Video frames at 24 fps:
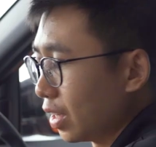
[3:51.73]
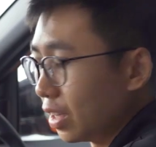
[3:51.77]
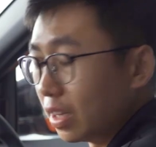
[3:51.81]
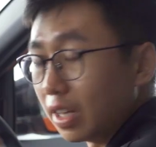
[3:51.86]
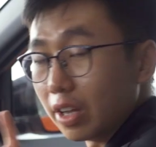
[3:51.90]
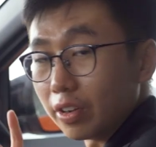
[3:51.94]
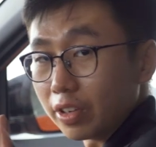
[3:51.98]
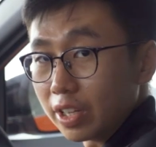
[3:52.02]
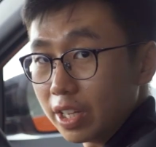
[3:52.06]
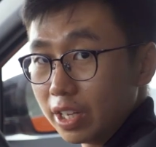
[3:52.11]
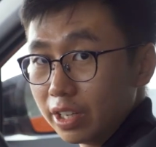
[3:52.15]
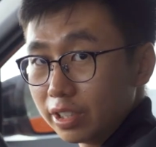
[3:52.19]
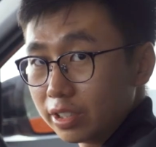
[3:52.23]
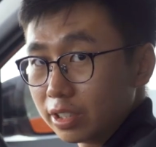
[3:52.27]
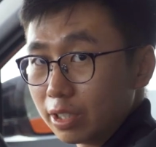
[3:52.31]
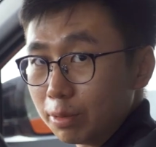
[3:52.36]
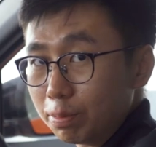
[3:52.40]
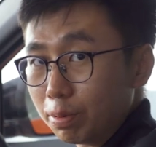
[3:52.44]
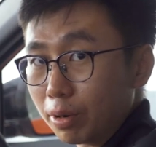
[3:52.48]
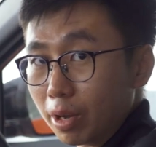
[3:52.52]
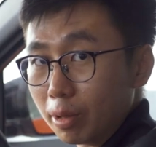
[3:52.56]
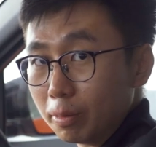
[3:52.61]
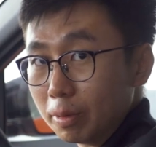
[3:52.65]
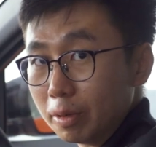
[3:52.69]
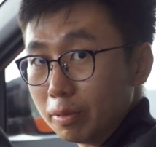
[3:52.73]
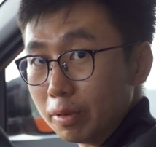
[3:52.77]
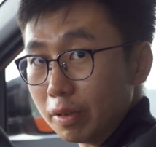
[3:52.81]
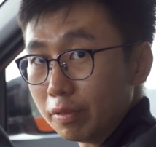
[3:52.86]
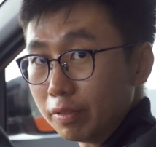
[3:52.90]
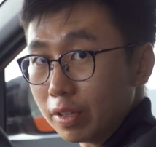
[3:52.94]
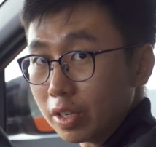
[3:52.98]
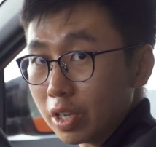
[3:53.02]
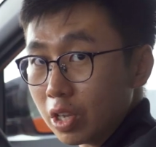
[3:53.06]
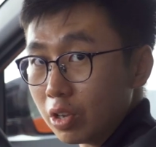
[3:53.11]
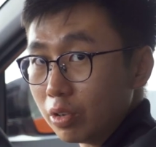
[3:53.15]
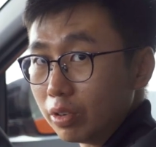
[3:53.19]
Now here's the problem
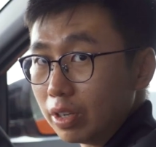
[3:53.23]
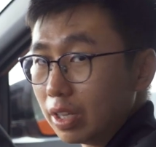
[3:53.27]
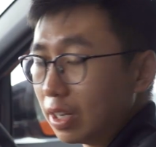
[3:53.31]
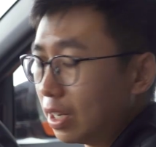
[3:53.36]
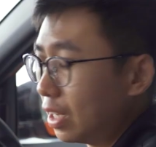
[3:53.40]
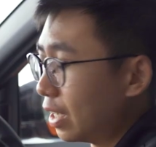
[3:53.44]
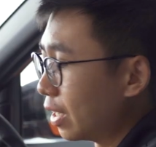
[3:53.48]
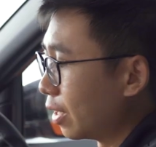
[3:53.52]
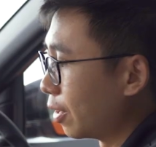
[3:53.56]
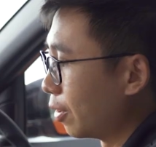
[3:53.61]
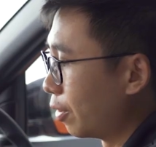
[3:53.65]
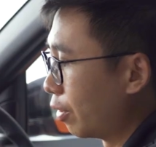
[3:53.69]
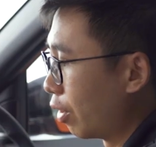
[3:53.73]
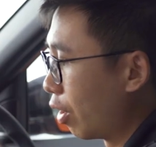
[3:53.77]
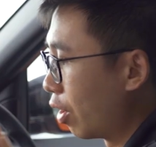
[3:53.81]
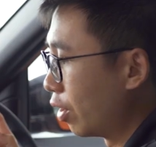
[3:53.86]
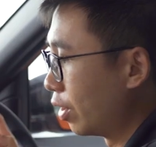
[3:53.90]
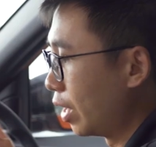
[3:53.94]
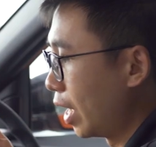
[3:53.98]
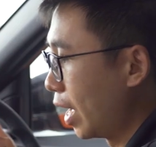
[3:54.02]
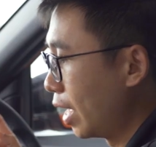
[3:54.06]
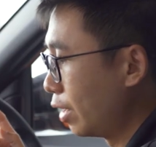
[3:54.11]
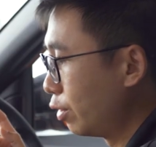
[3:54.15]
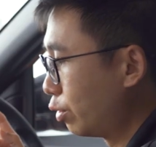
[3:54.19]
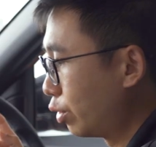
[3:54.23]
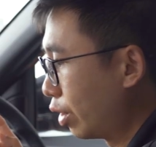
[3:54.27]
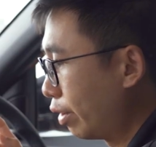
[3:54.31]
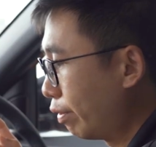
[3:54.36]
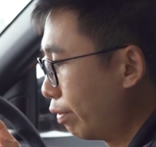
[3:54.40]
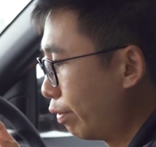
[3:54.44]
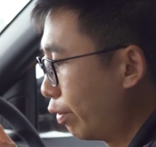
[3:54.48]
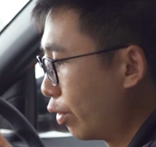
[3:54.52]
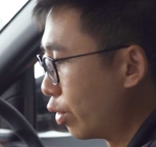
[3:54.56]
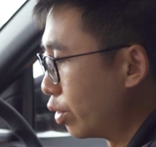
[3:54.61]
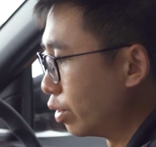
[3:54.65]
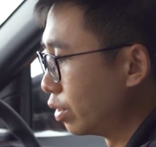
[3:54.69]
with the QDLink. On Android
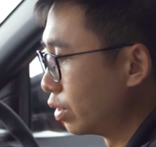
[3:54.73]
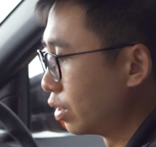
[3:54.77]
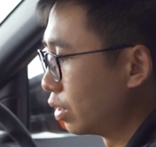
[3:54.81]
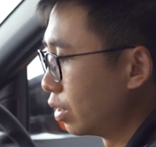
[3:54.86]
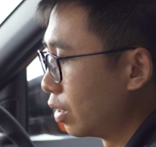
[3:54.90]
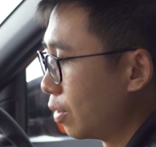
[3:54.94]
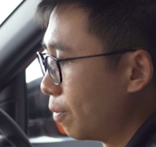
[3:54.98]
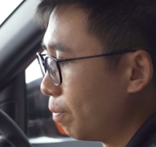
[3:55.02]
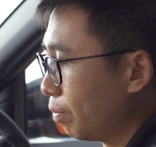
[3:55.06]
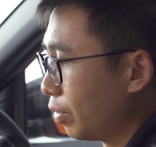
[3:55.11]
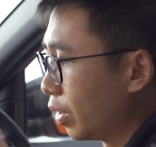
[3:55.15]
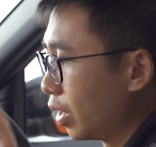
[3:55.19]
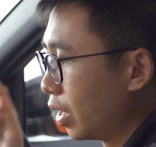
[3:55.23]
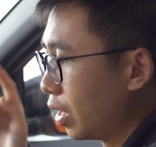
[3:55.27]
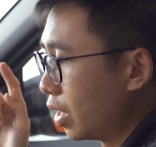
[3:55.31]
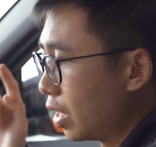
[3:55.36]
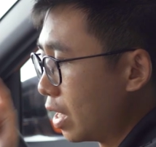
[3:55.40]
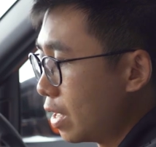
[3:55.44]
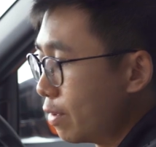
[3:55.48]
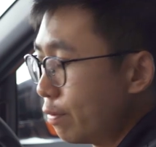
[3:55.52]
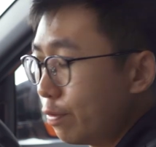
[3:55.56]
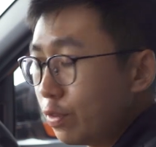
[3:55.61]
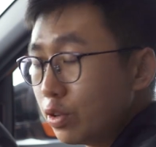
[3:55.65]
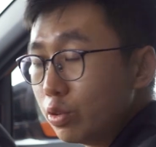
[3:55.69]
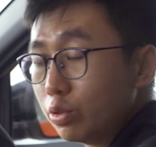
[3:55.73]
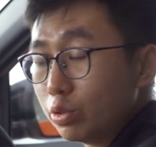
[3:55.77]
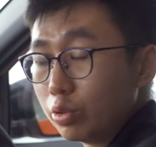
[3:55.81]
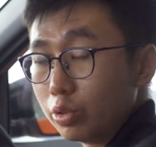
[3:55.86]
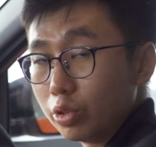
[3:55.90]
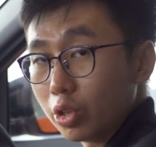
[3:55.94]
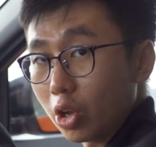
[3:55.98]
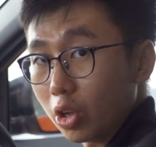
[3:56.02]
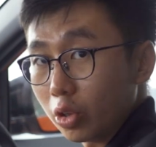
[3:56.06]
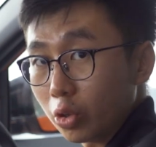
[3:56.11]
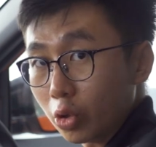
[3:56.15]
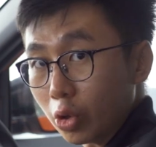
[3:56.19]
phones, if you do
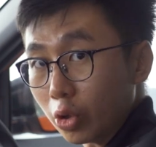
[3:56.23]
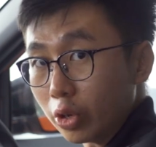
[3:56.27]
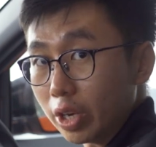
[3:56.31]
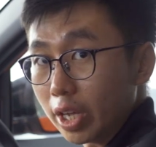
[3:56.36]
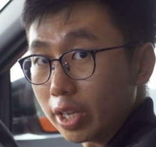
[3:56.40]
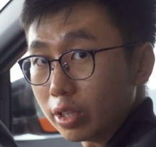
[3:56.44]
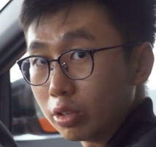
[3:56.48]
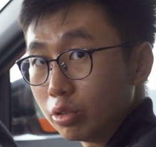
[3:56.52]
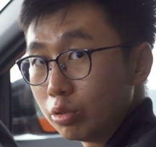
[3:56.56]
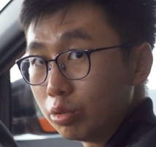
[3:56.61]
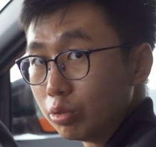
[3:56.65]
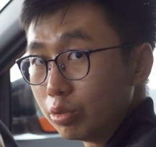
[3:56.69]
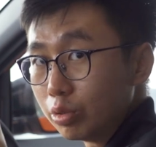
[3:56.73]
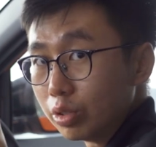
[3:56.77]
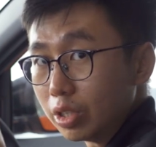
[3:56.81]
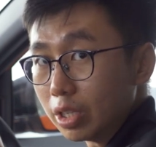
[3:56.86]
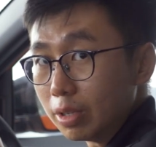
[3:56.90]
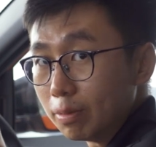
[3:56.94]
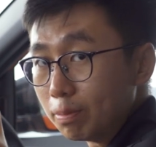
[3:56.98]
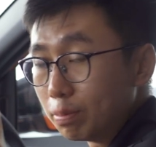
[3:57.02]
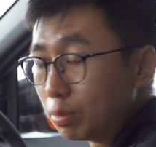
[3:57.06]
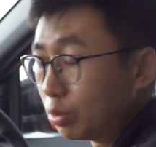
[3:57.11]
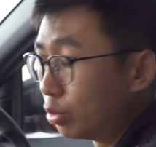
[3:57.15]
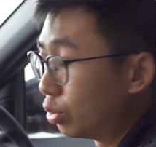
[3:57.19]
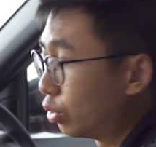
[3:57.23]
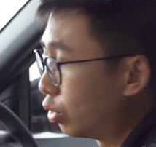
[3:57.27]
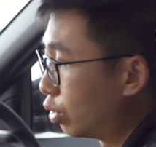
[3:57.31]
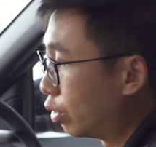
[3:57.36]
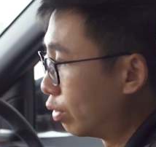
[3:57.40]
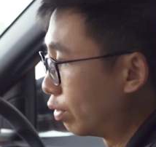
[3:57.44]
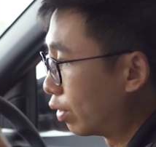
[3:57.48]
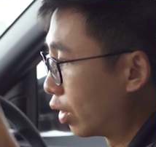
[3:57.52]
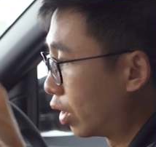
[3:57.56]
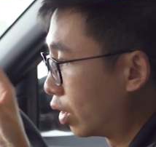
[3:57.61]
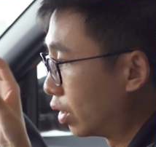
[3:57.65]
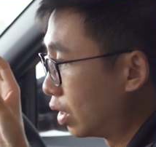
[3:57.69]
not connect to the
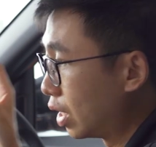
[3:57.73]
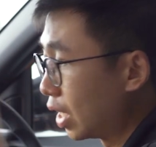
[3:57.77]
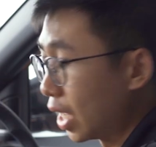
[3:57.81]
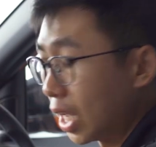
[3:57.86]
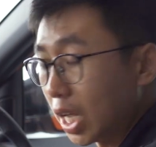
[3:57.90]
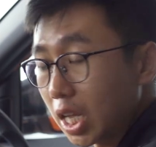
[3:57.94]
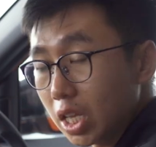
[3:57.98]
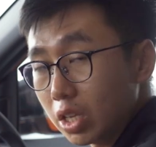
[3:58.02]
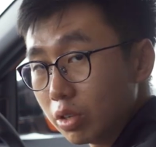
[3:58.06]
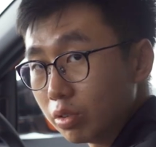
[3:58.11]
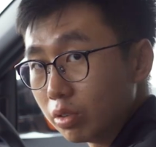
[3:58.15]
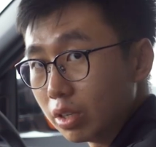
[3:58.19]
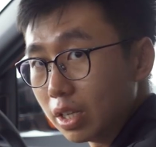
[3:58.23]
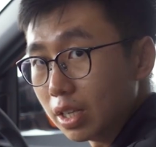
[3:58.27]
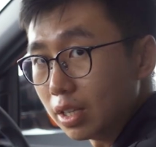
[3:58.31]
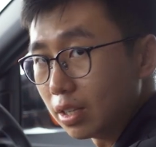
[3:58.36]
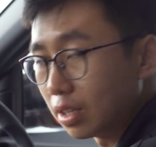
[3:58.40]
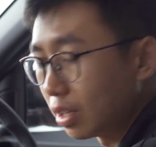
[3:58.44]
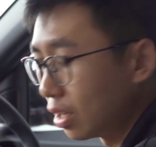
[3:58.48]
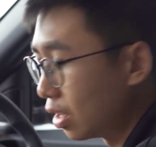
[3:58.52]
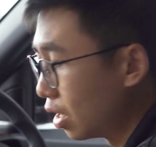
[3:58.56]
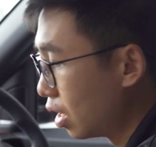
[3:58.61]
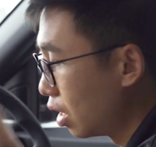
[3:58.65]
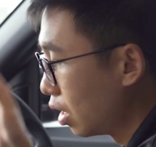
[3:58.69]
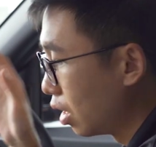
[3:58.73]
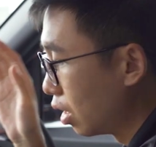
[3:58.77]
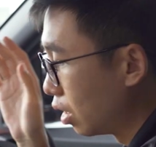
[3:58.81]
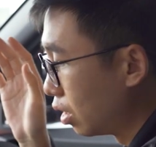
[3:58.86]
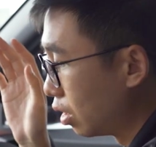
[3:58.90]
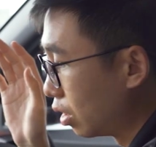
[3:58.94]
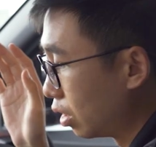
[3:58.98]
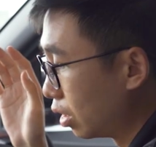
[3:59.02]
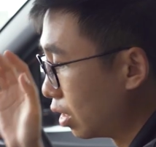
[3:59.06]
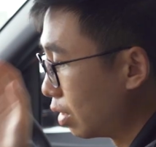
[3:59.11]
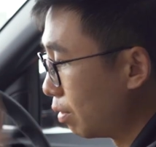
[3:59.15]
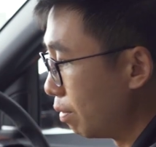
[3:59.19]
Bluetooth on the head unit,
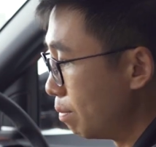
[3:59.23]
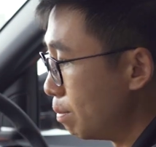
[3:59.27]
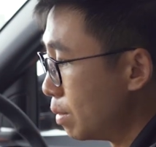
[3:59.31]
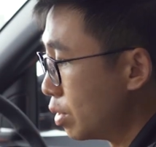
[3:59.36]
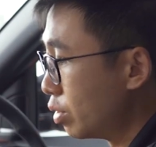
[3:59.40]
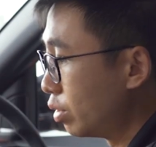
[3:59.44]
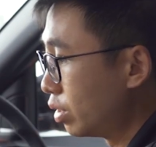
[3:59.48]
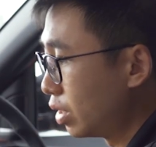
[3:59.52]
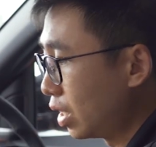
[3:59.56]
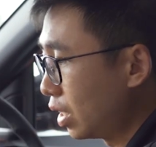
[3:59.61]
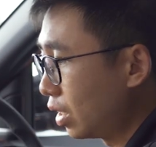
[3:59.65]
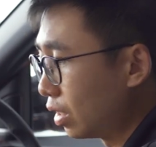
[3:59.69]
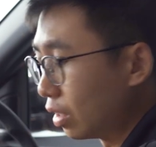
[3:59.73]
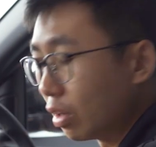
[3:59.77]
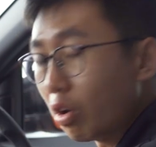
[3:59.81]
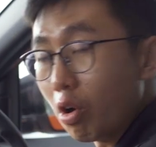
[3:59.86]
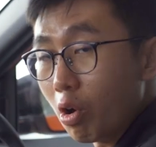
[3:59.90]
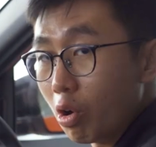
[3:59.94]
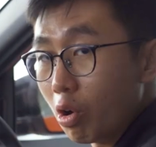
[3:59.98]
the music, the